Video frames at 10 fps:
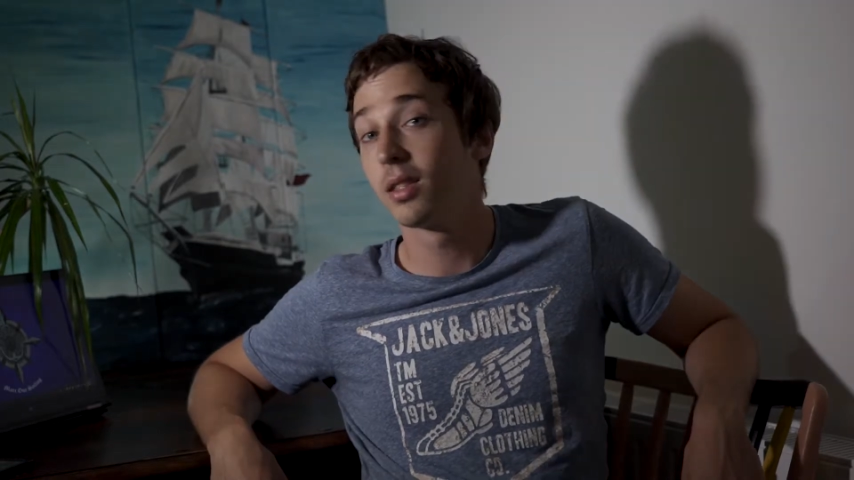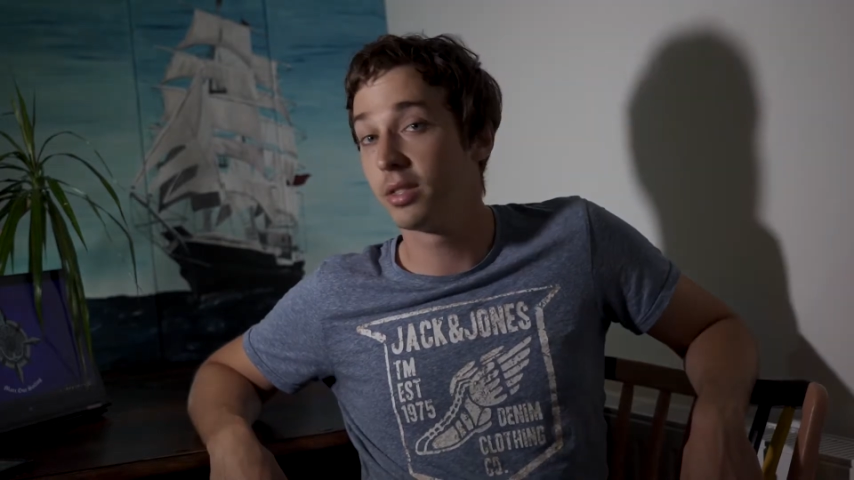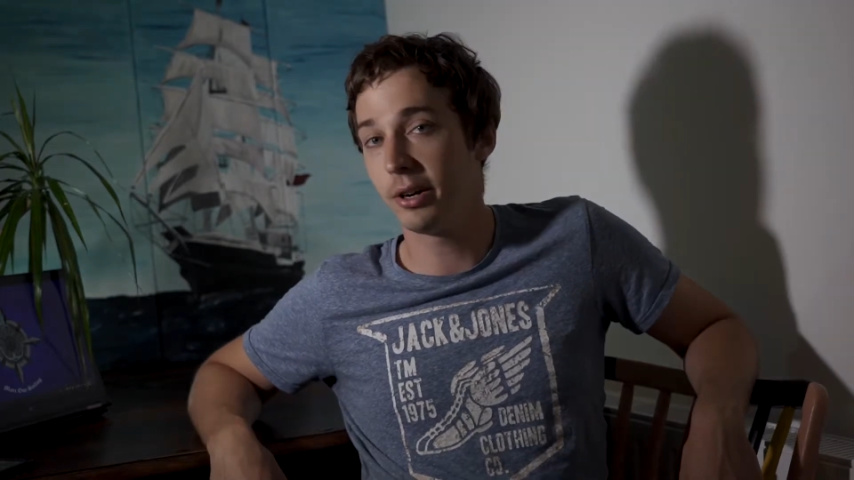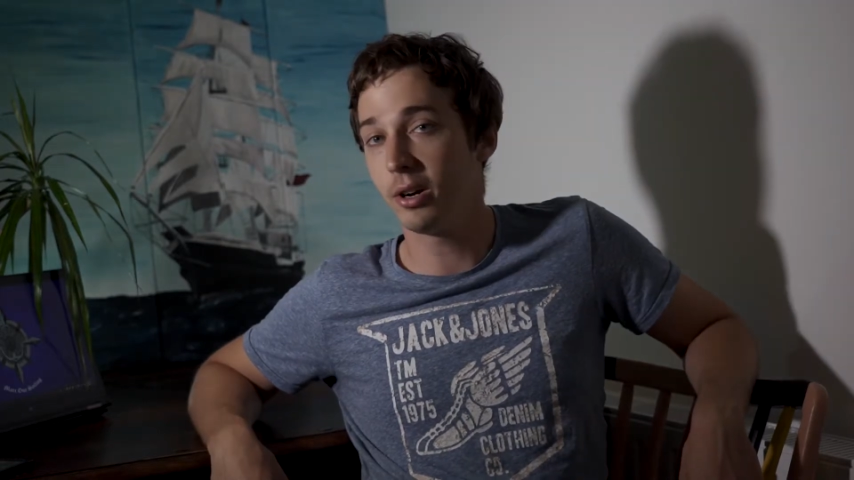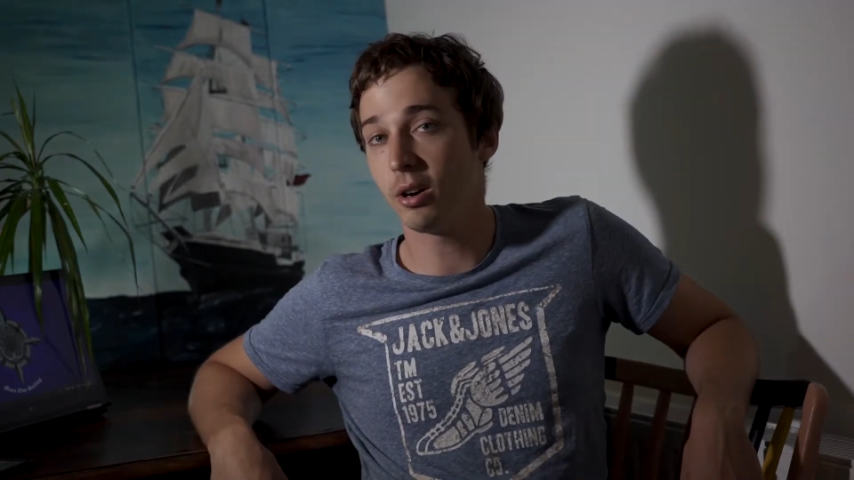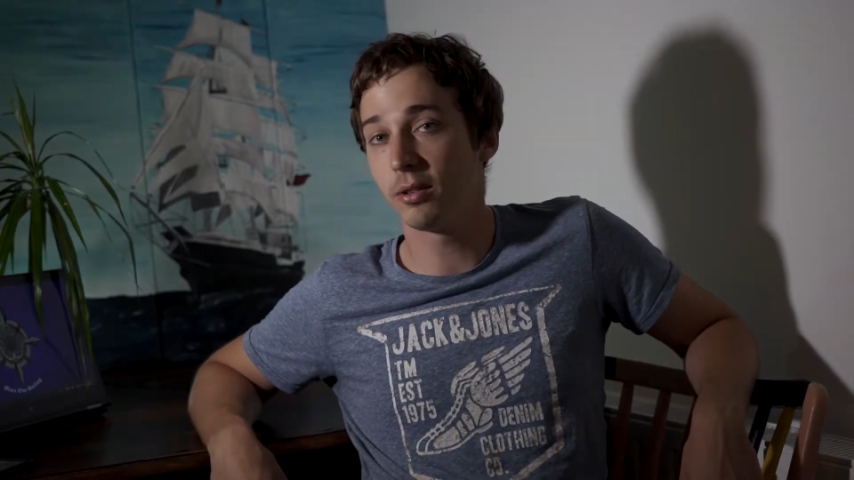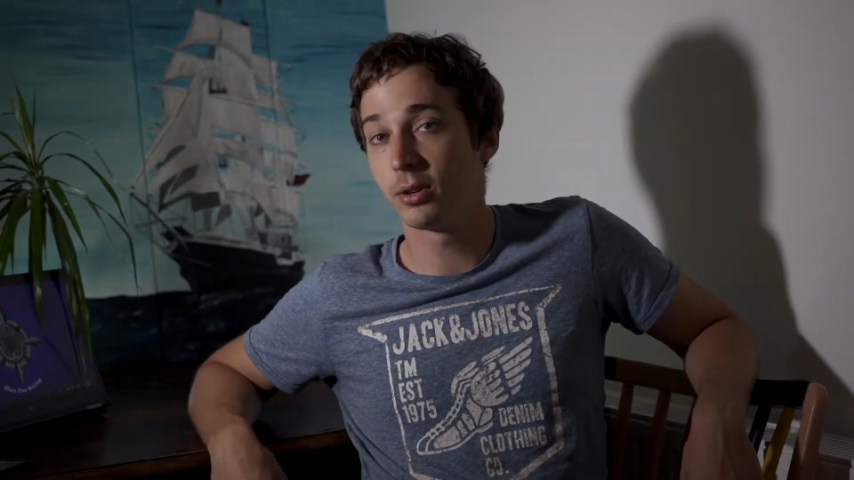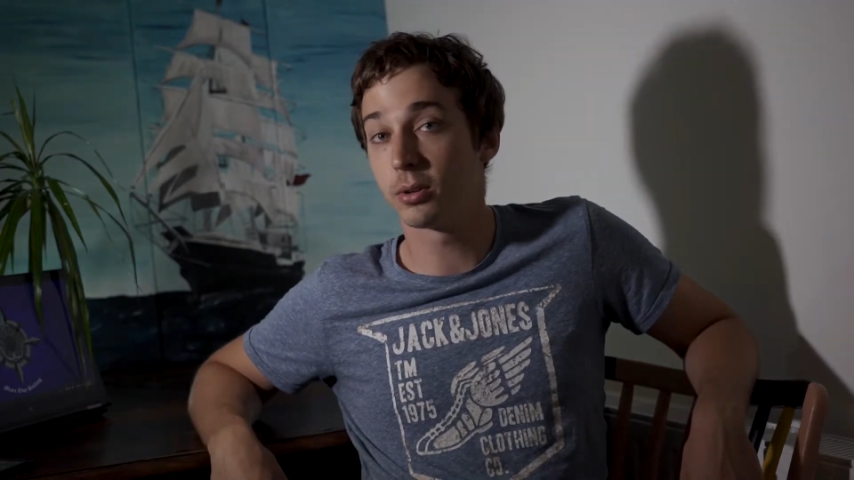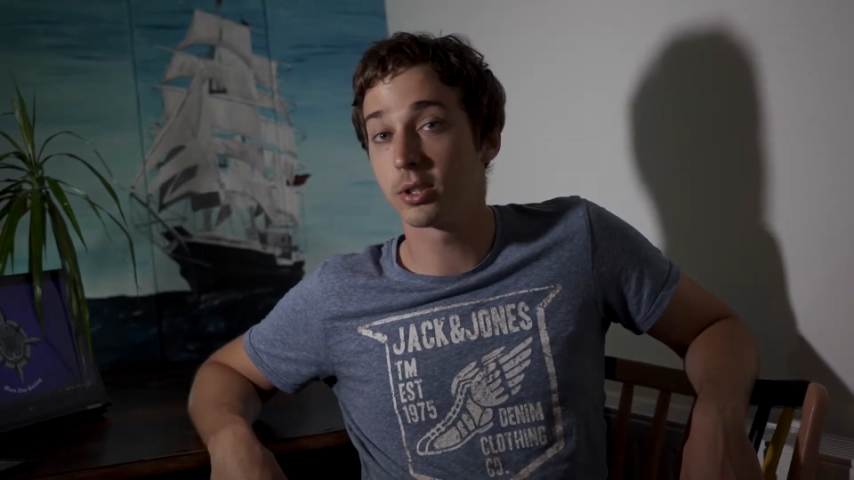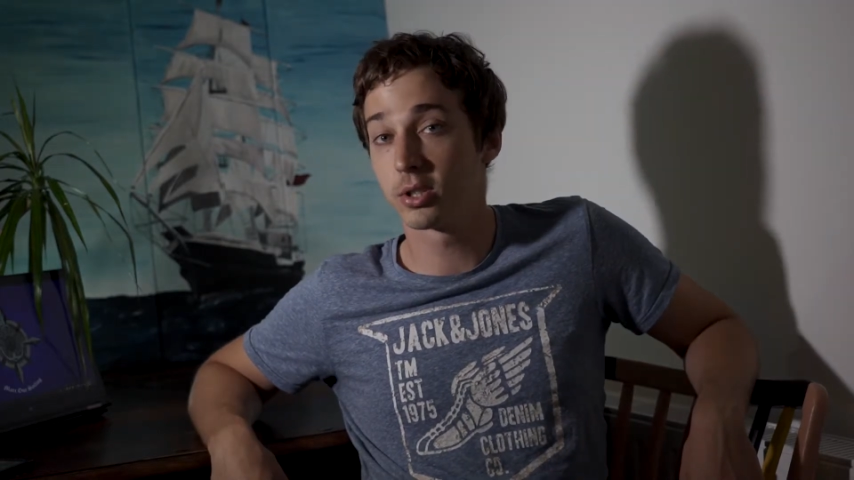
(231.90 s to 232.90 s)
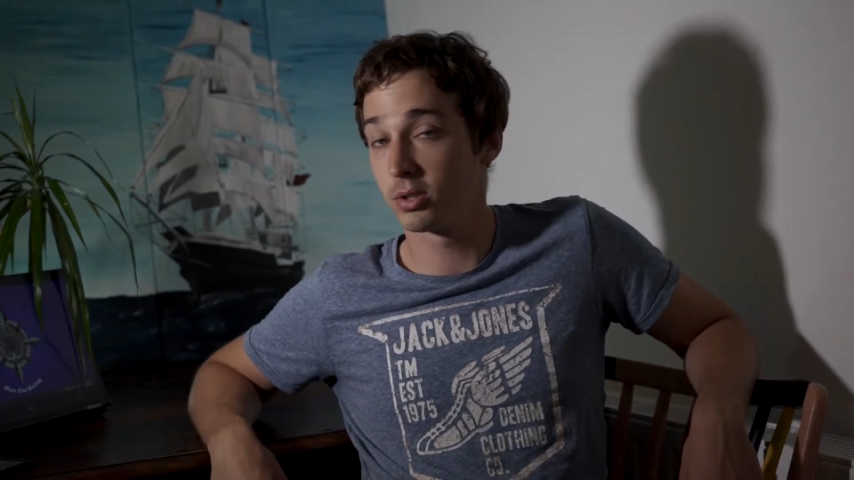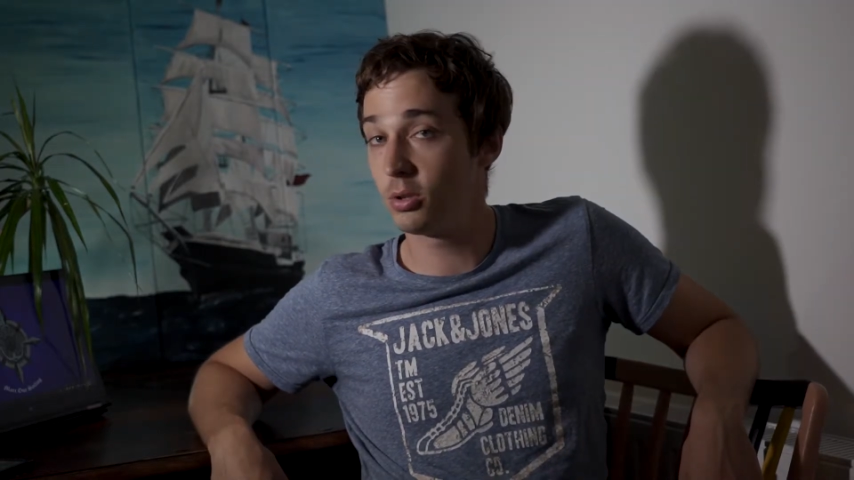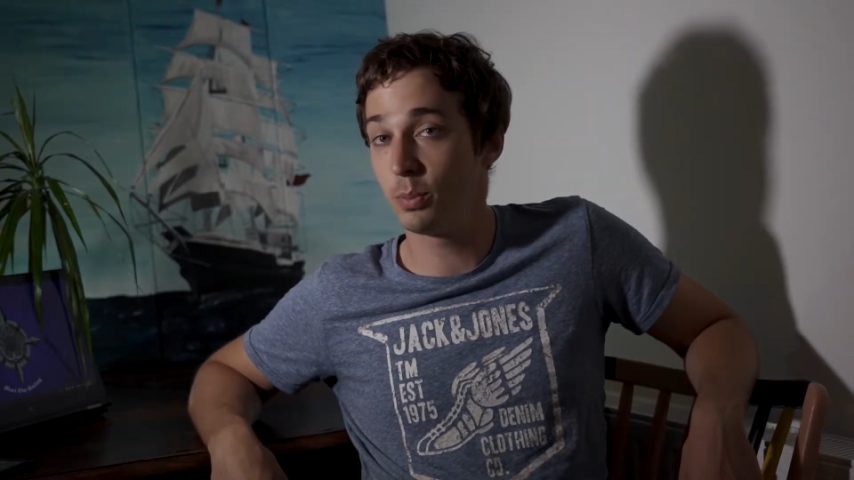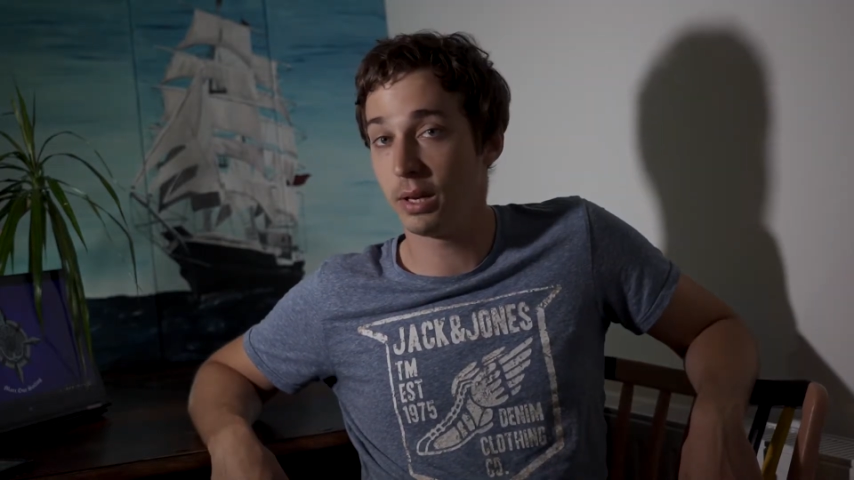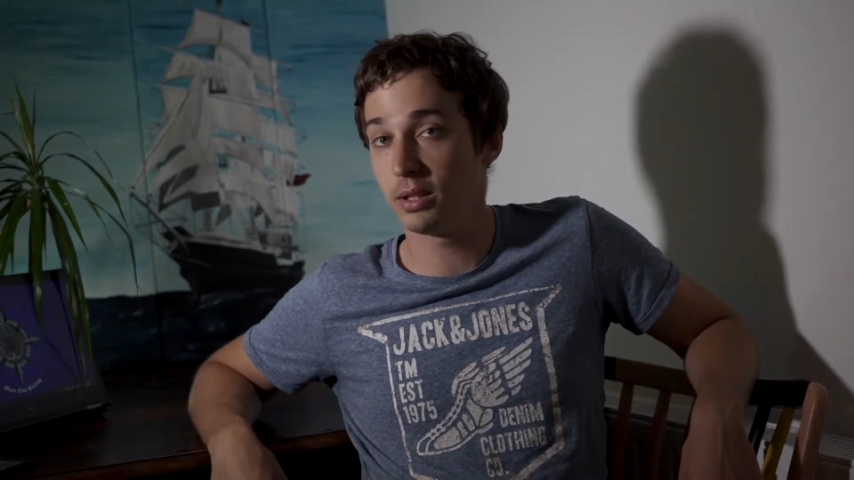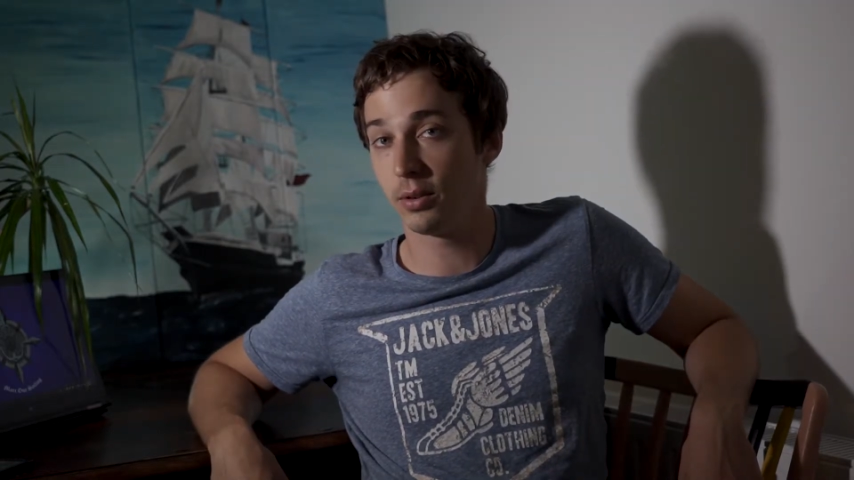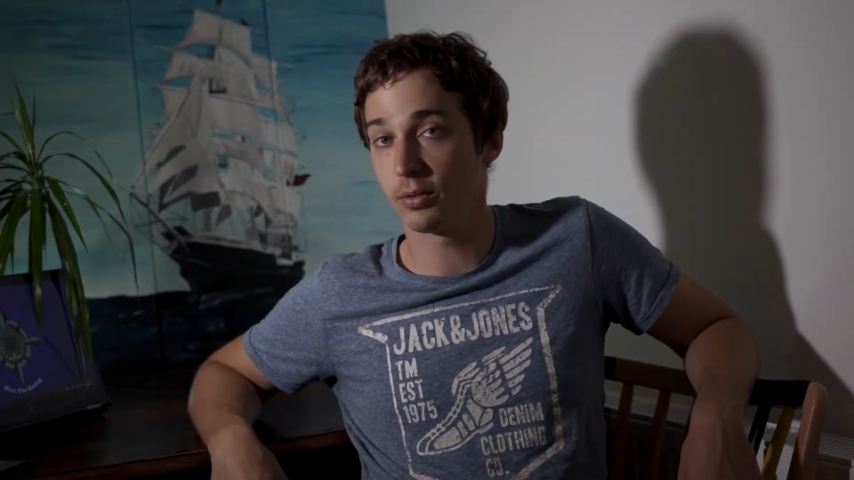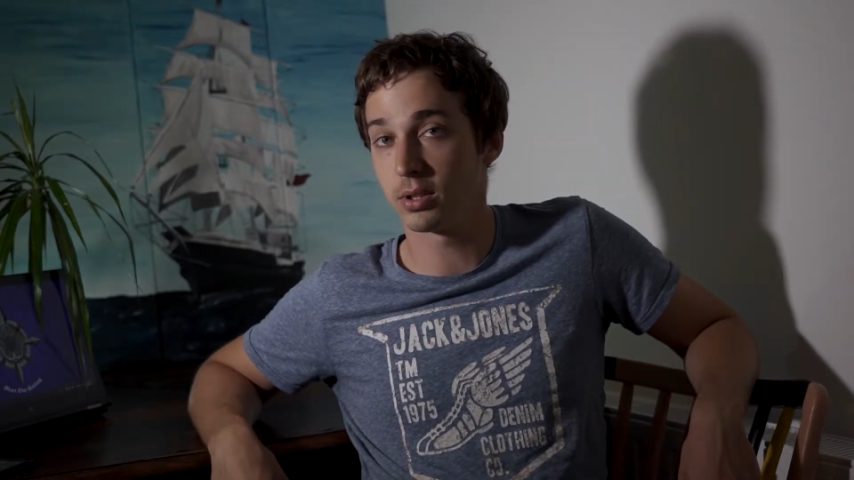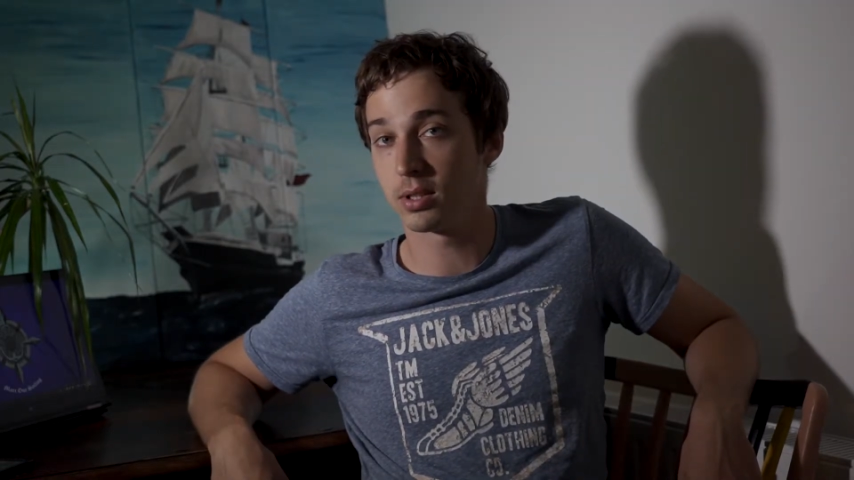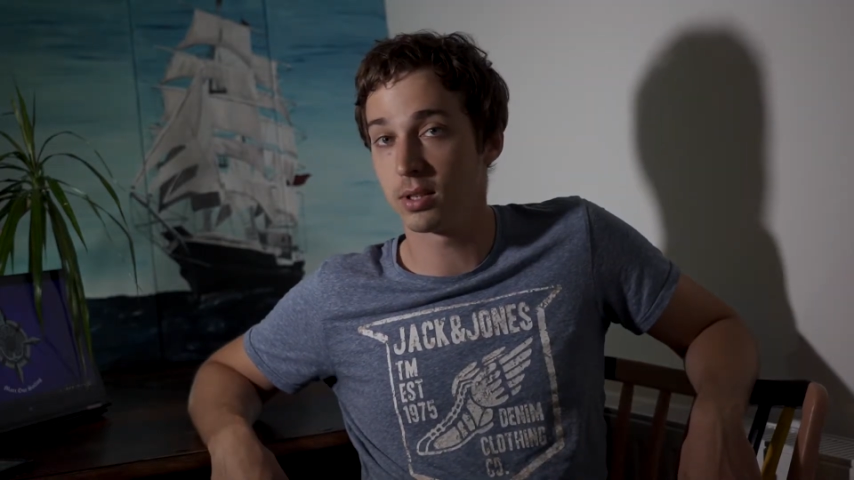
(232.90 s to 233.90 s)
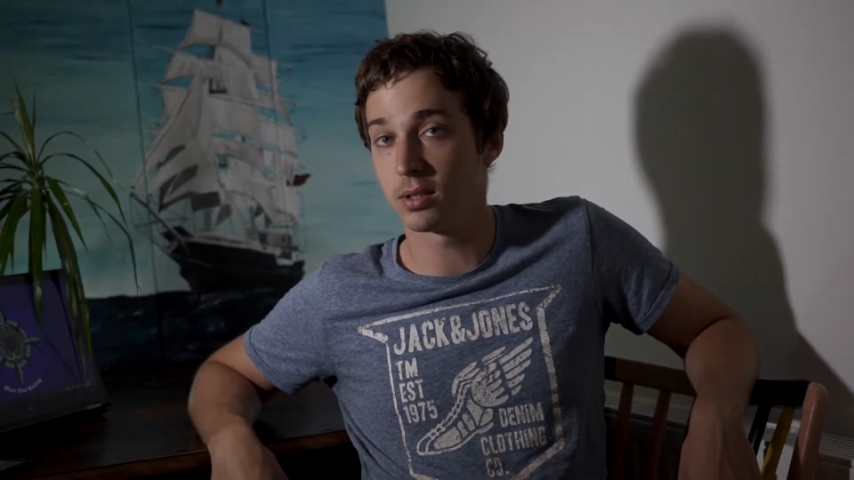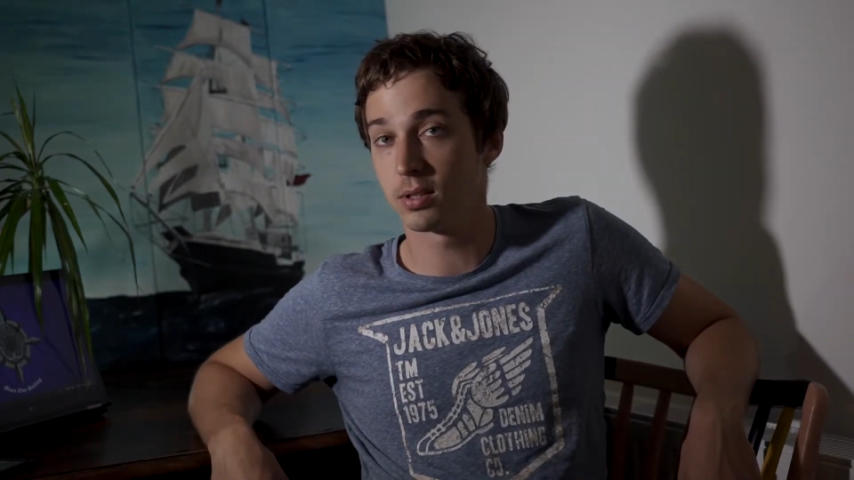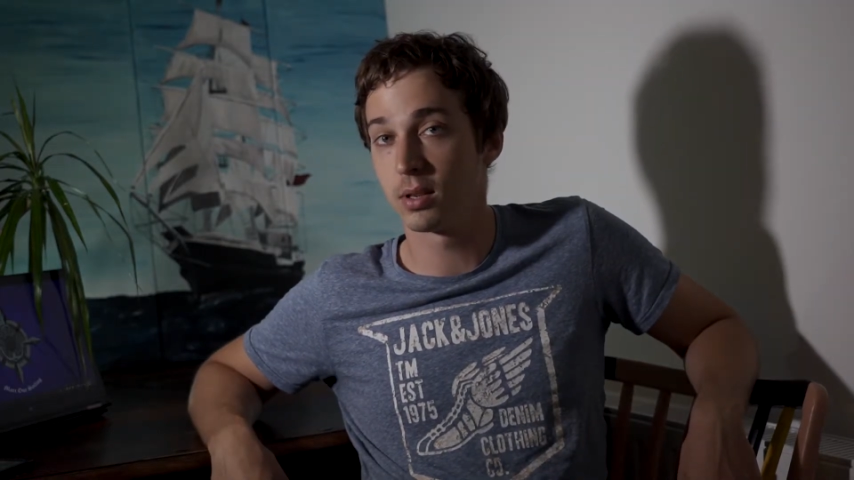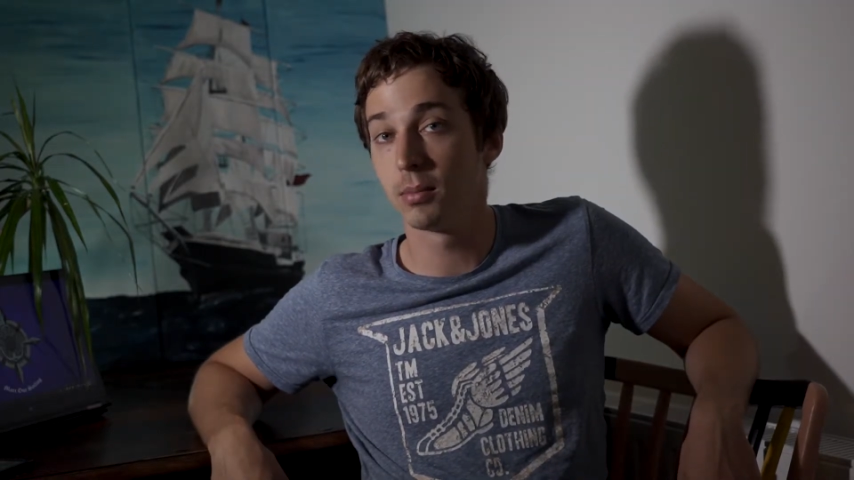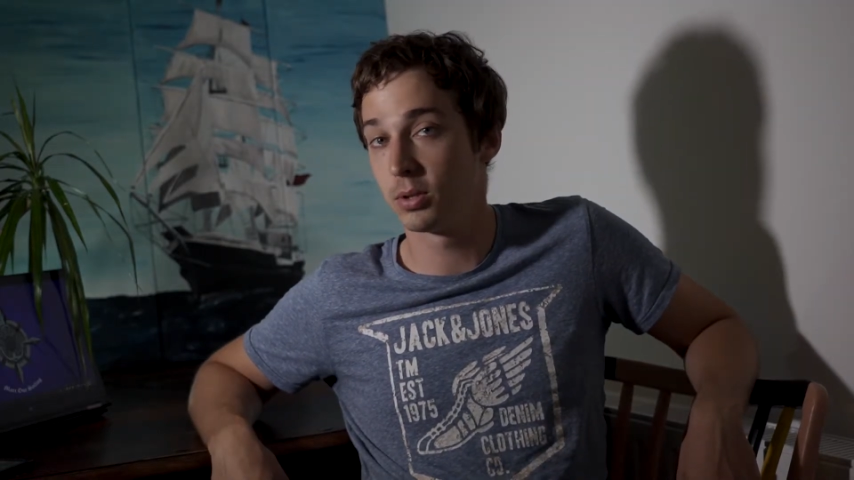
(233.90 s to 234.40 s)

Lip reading: There are, of course, two main differences